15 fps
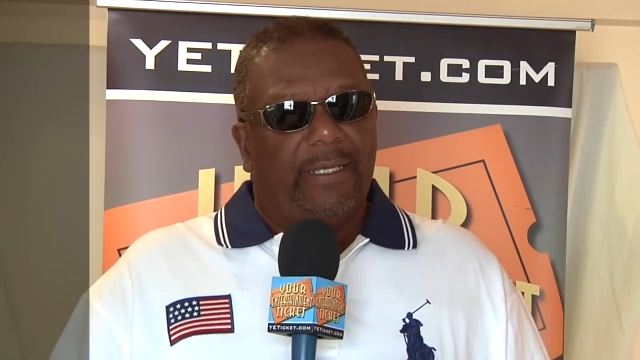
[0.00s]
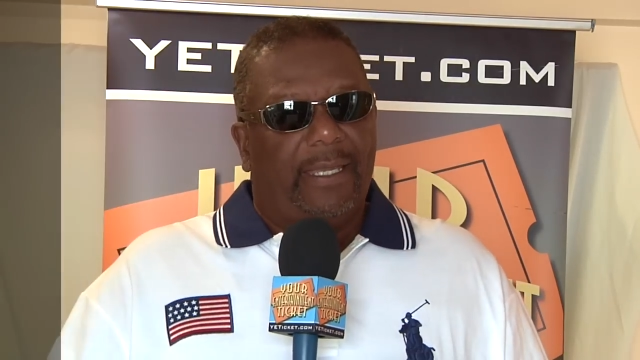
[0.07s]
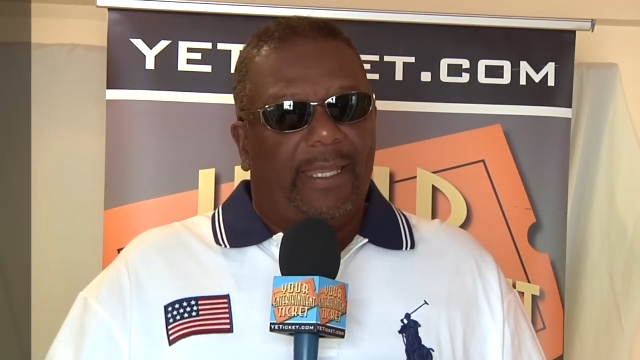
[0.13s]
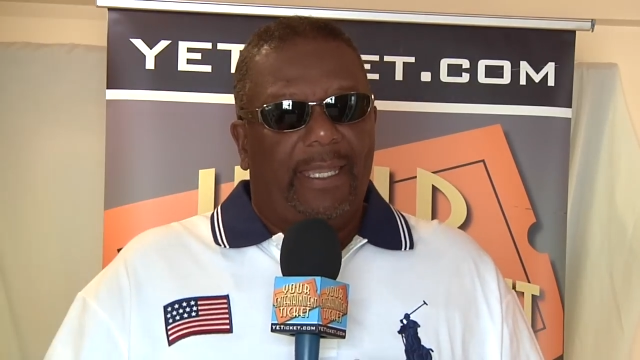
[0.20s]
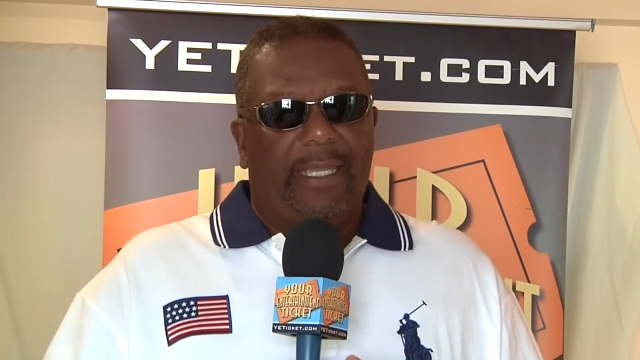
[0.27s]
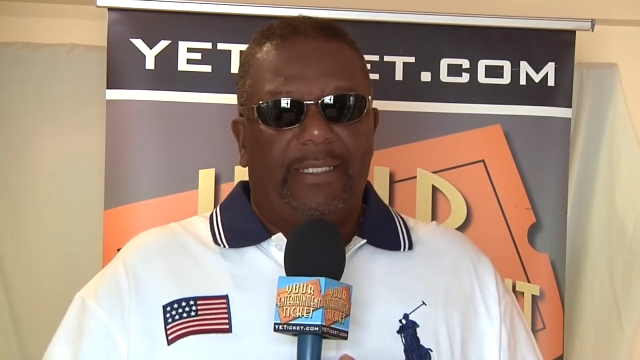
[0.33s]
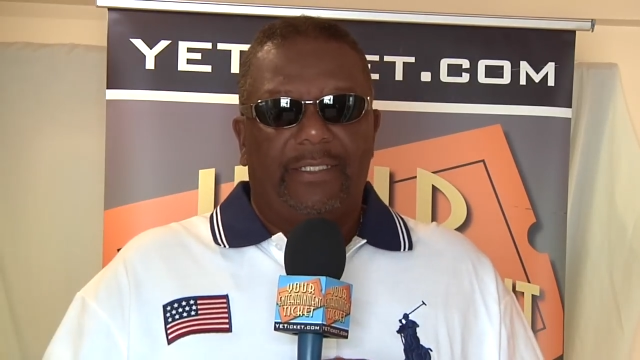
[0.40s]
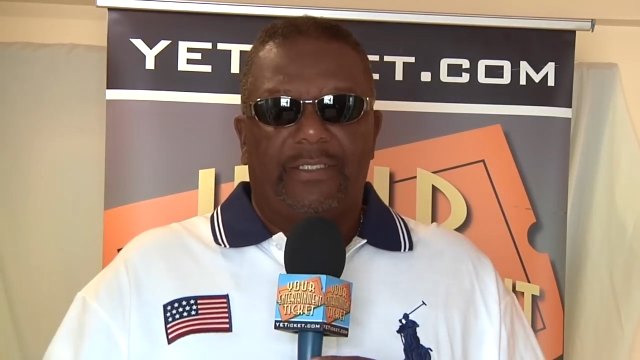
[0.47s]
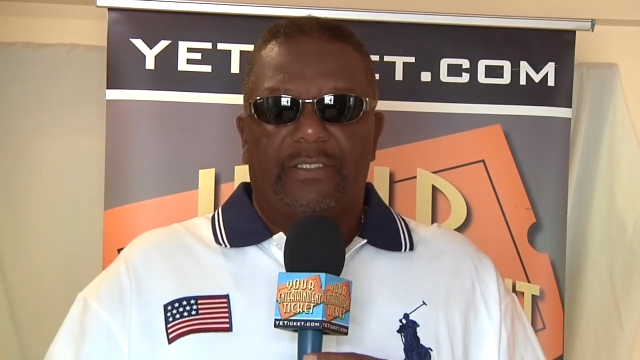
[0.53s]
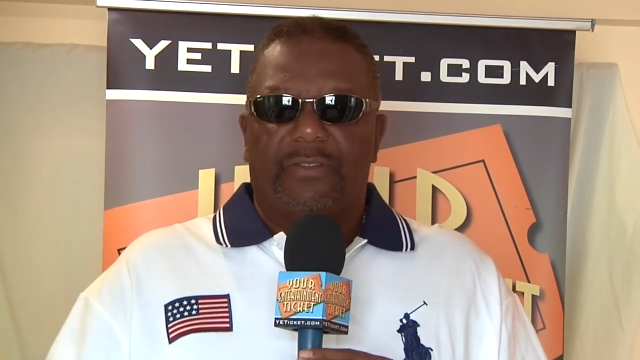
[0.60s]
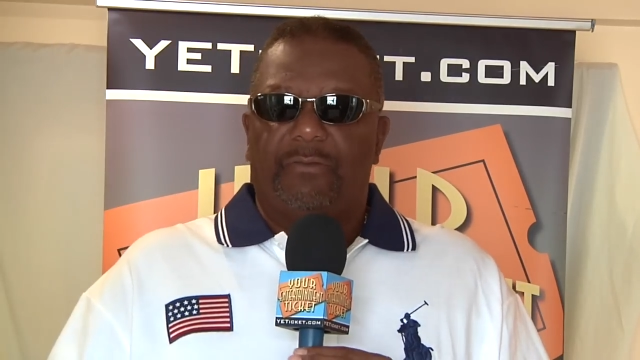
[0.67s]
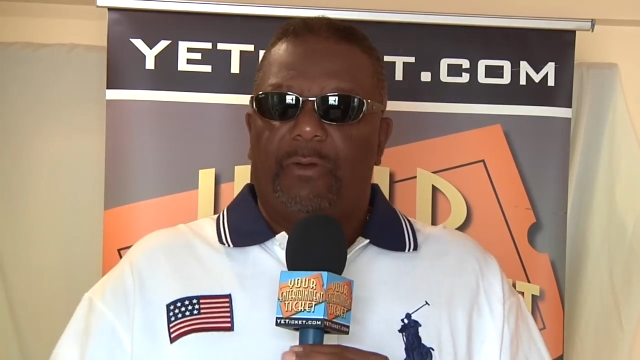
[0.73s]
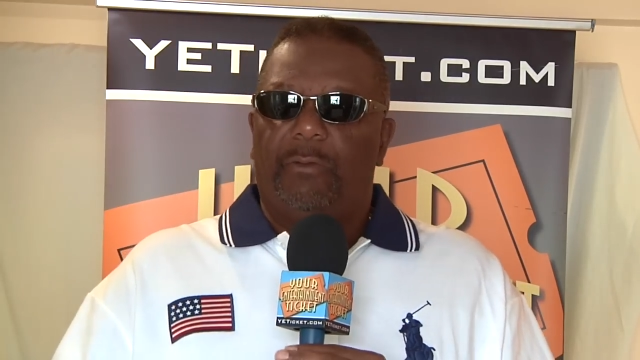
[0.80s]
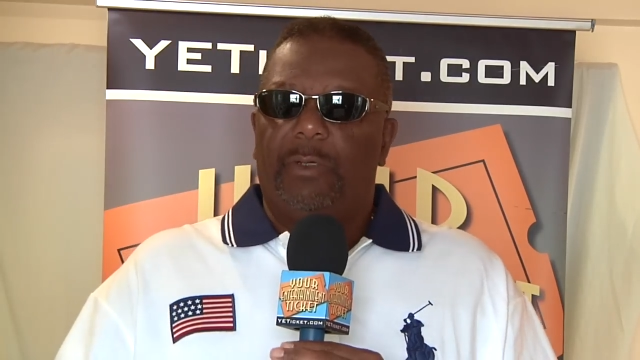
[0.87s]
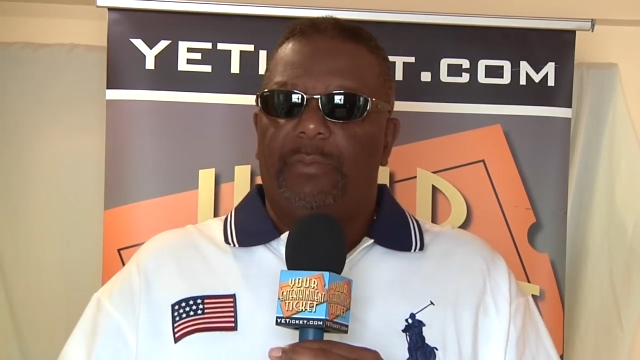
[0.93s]
Hey, this
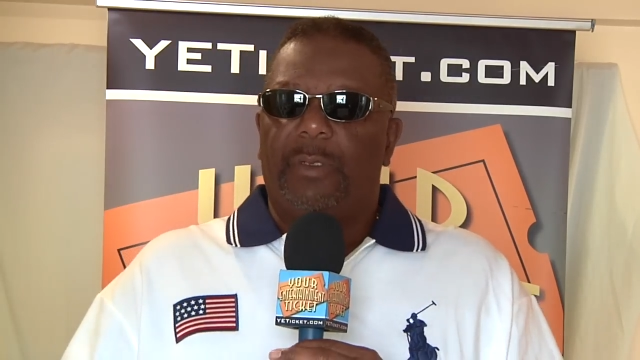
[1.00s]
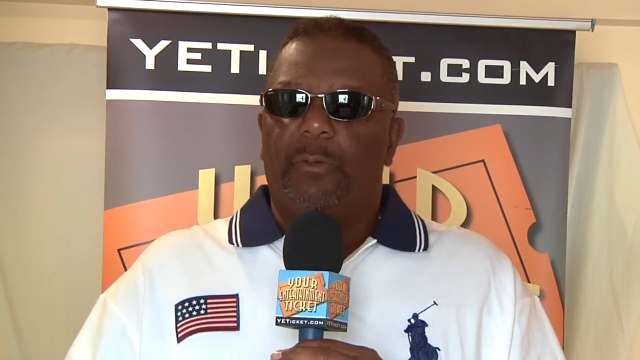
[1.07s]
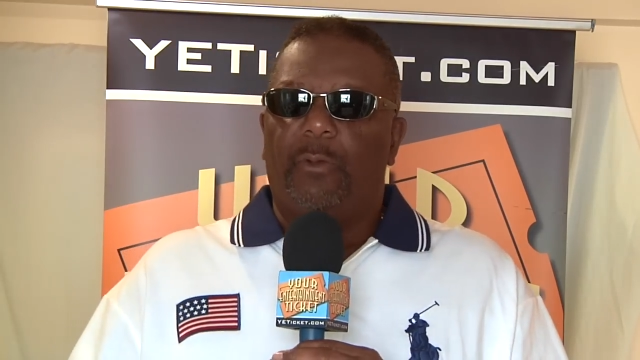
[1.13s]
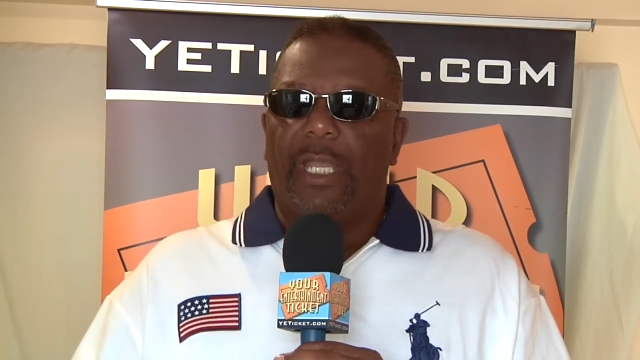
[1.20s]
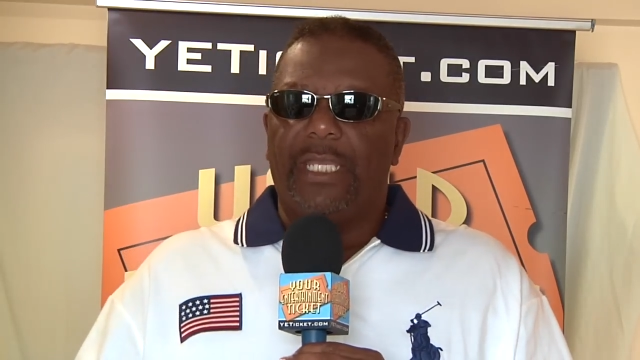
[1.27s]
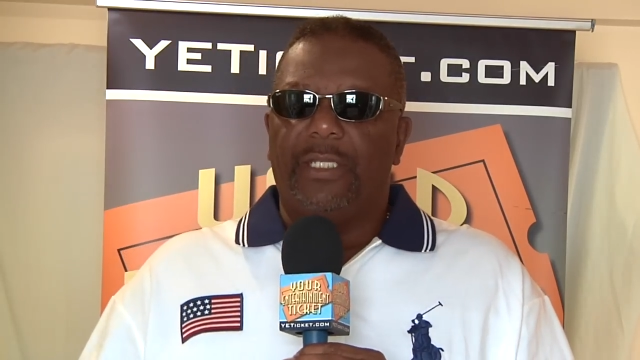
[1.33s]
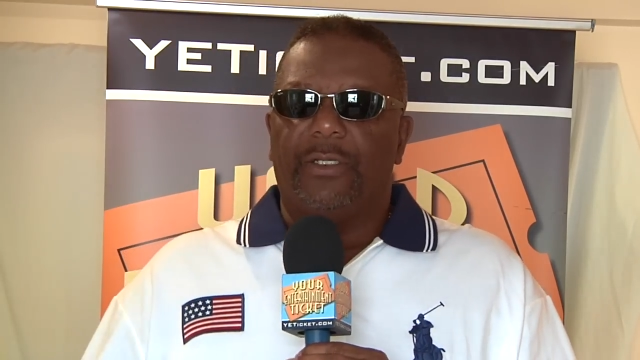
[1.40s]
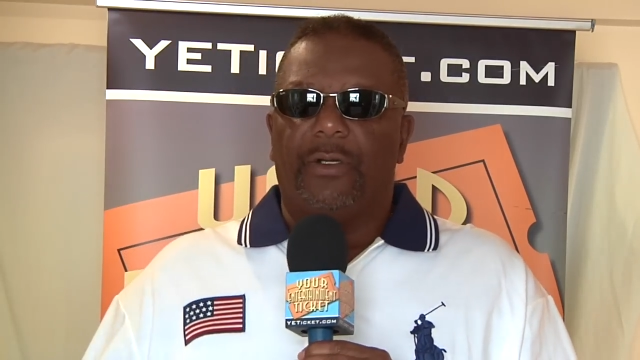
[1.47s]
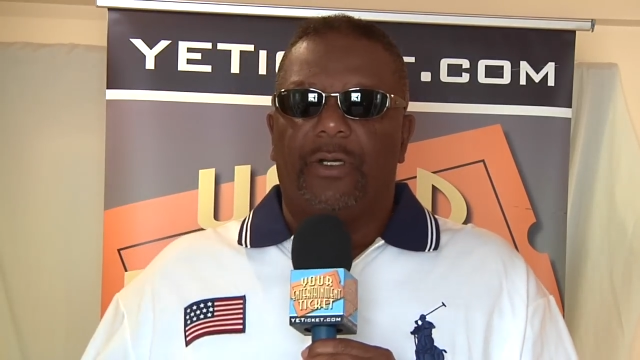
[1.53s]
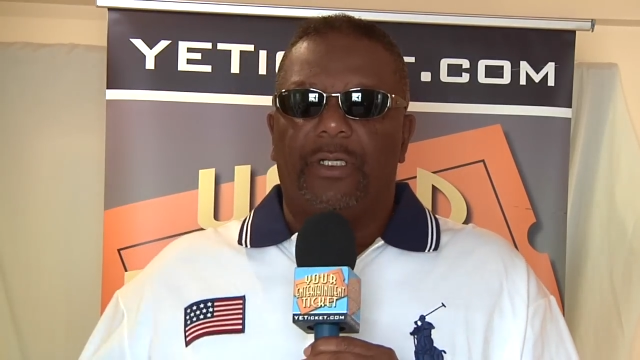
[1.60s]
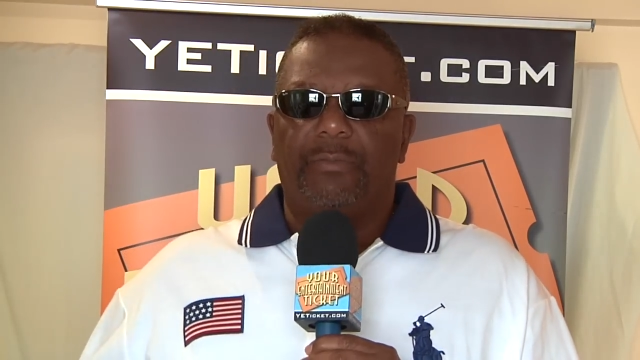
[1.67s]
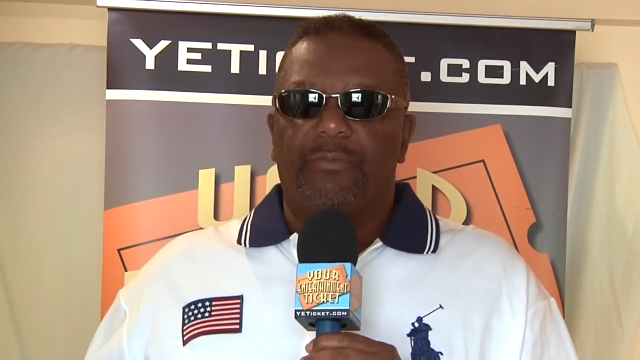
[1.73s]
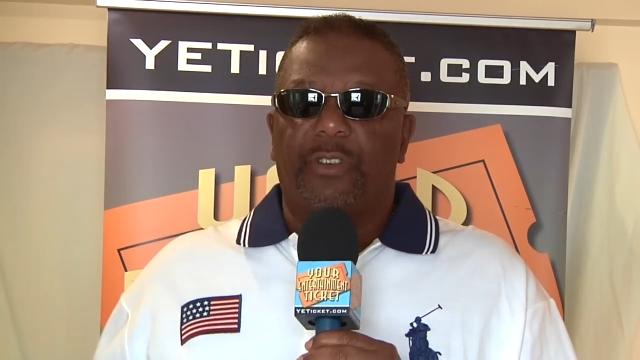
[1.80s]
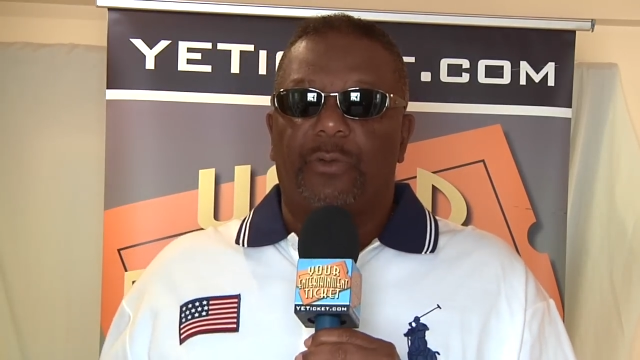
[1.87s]
is one we've been waiting on,